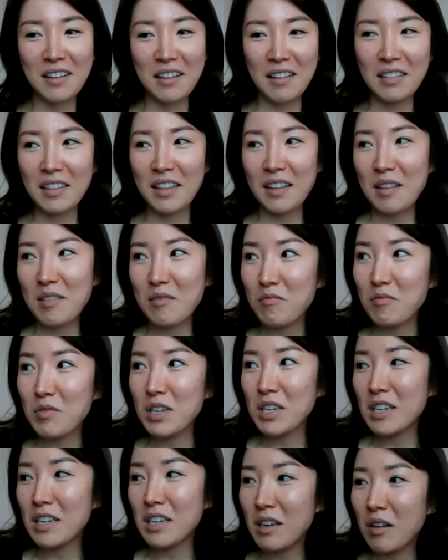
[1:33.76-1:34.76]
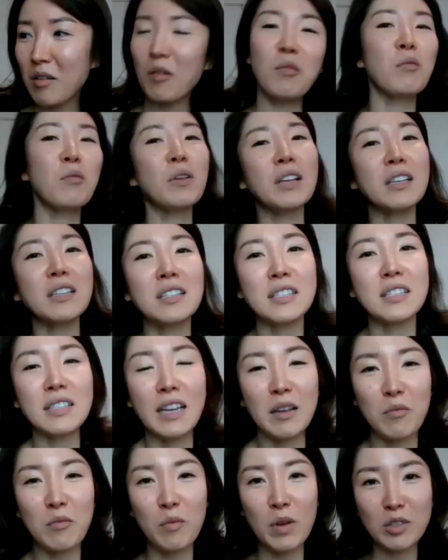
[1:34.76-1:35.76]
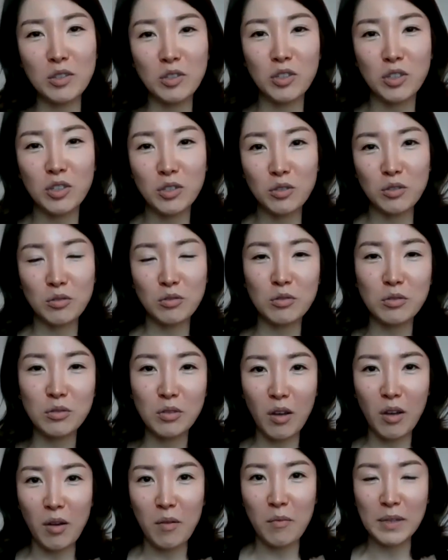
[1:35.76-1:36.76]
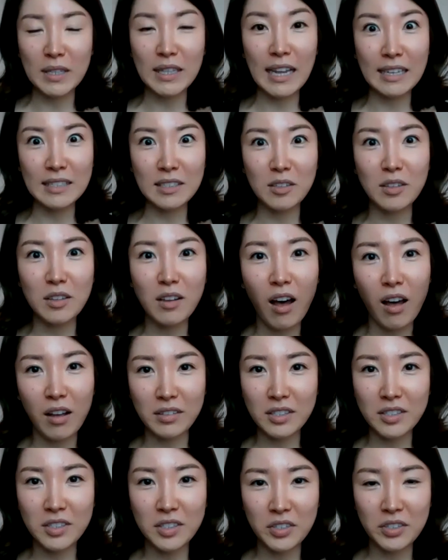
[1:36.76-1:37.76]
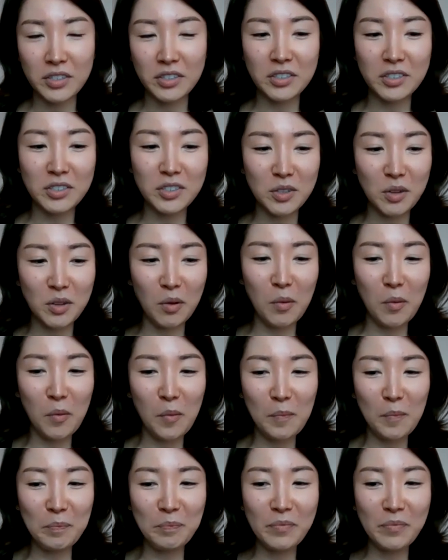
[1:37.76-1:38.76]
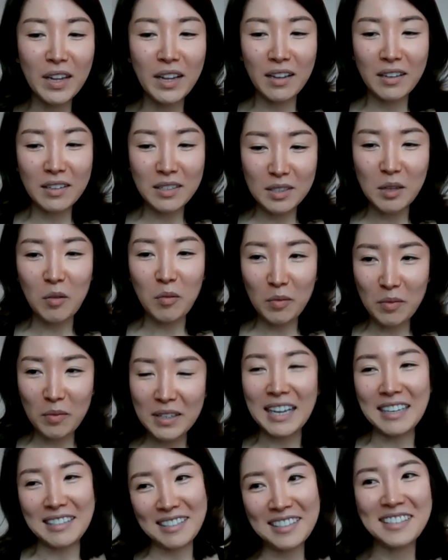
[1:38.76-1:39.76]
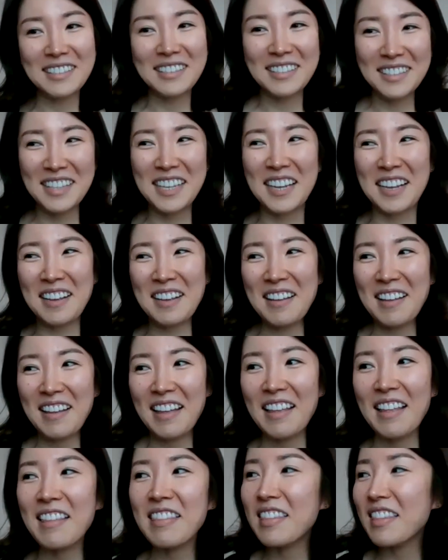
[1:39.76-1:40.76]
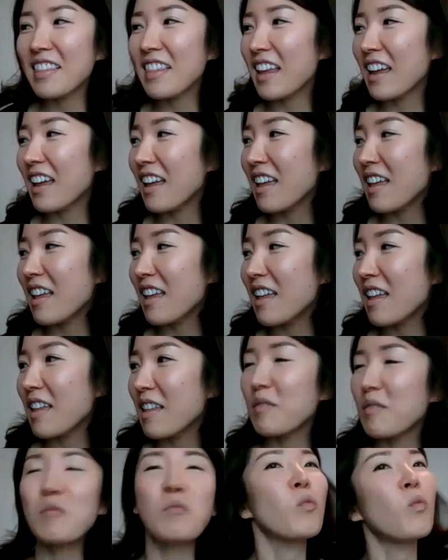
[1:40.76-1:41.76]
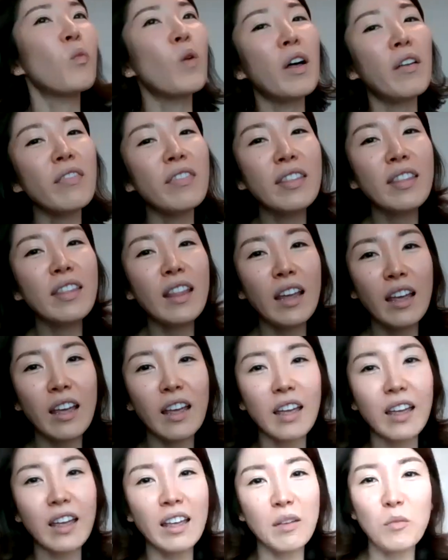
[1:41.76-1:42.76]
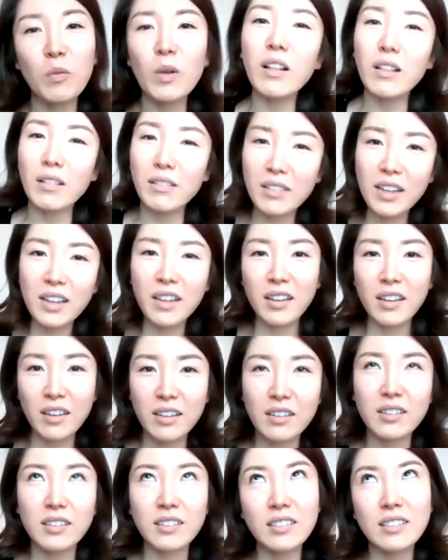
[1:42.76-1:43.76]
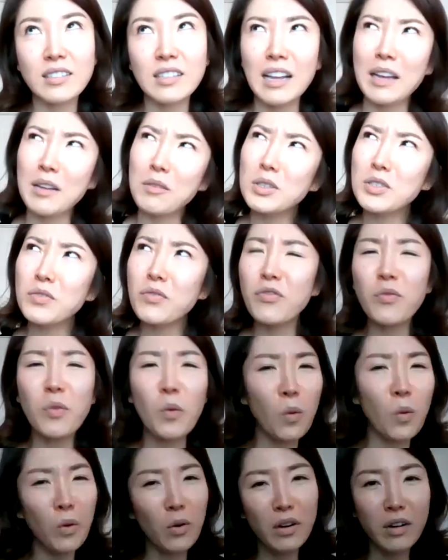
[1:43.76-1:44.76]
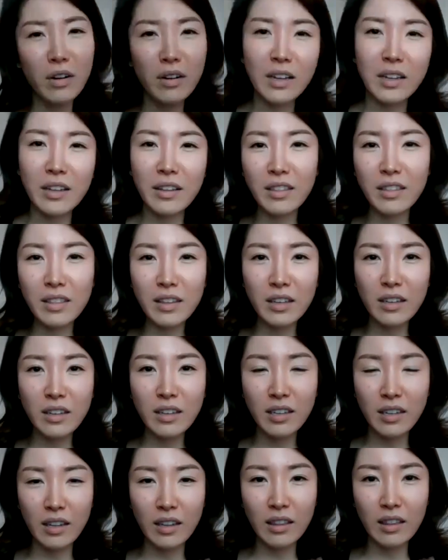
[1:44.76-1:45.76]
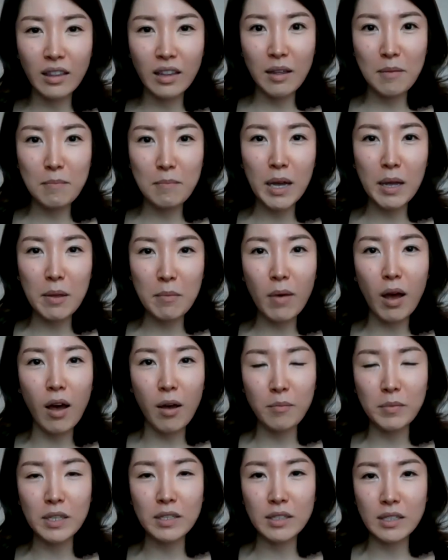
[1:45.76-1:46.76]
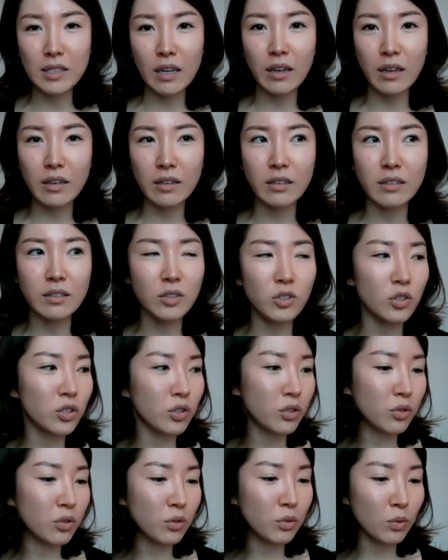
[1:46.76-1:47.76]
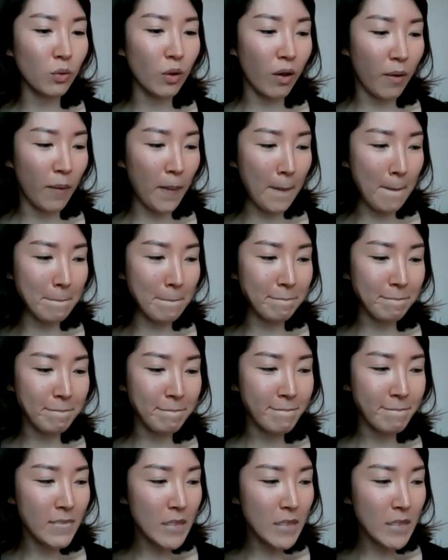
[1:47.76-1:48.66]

and then we always like went to um, classical concerts so so yes and then one day well because i was four i think and then my mom decided to um